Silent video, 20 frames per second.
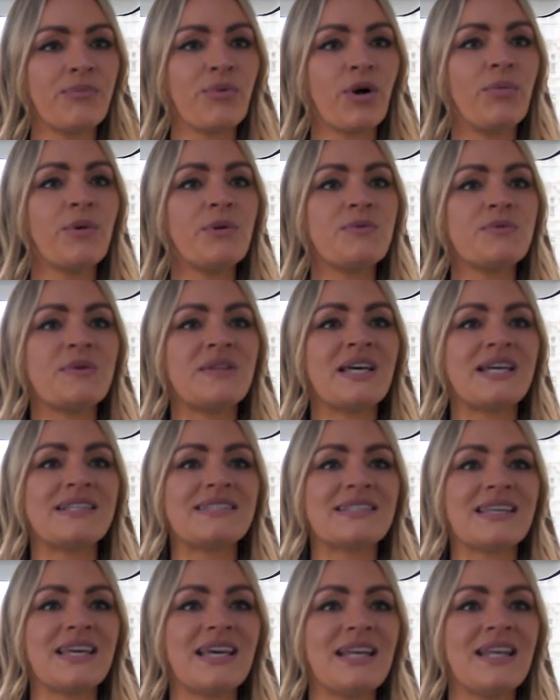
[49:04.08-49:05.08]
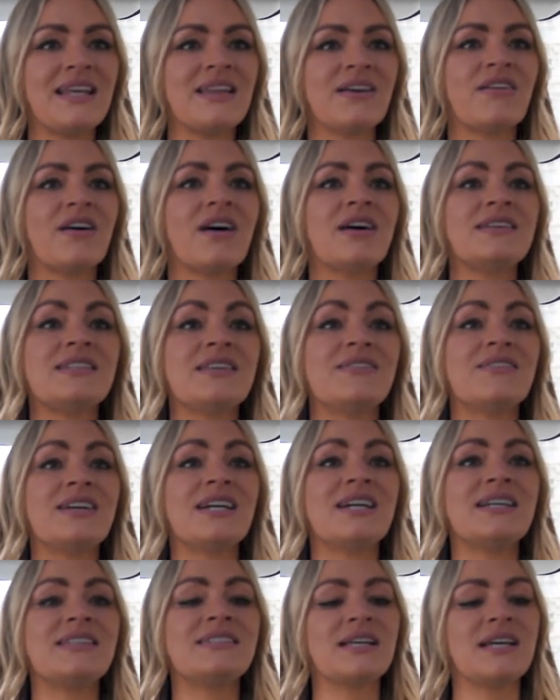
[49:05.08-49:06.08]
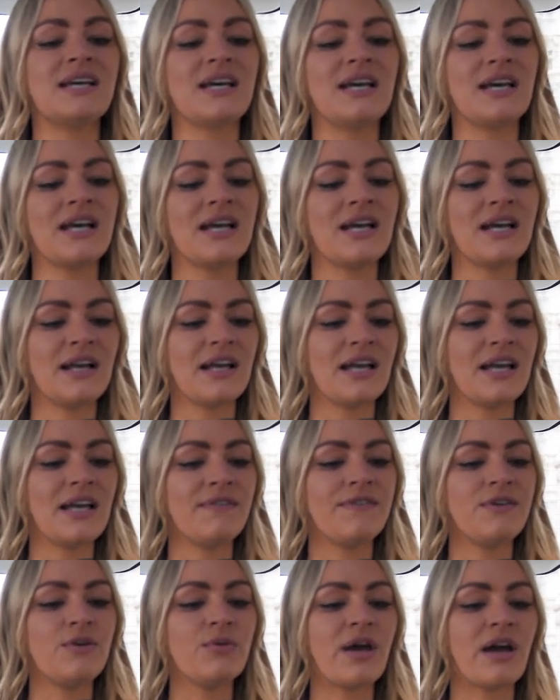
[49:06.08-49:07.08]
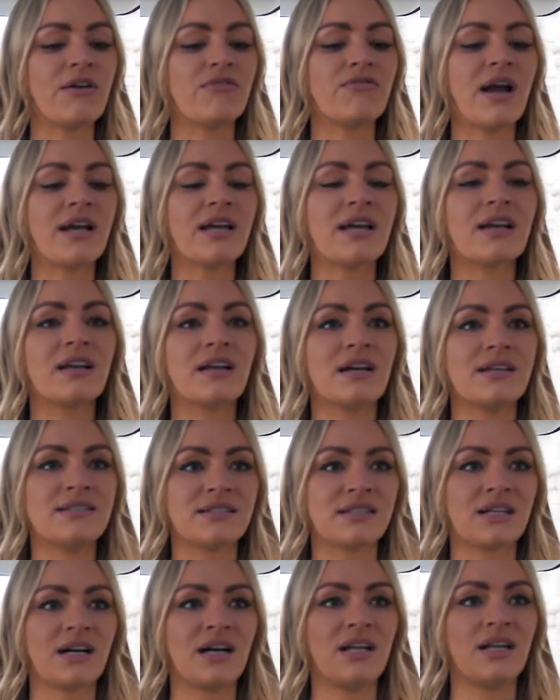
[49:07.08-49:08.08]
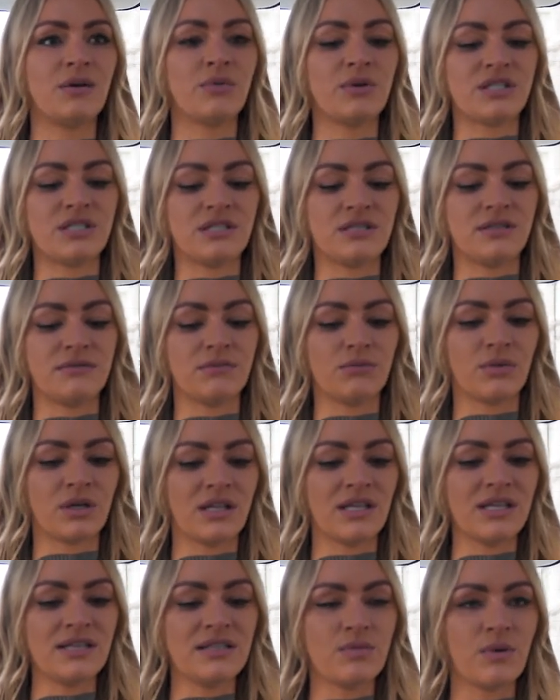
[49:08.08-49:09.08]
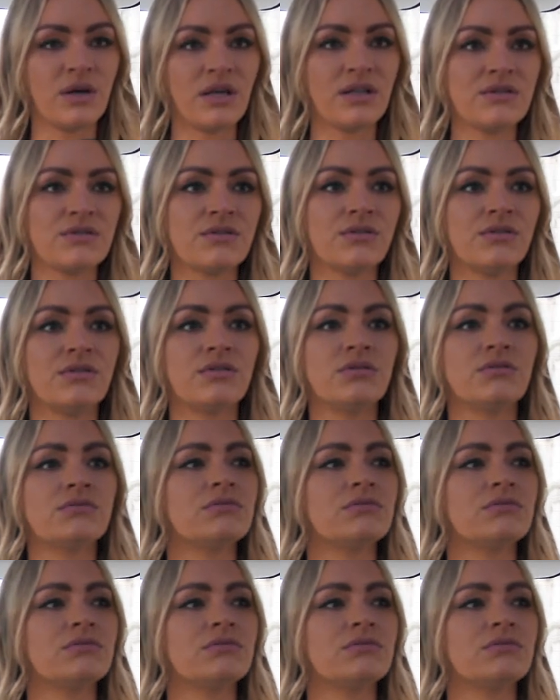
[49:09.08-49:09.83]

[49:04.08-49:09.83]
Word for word: problems with their skin and their eyes and their ears. That's it, yeah. If you get a recognised colour, which is one of these ones, or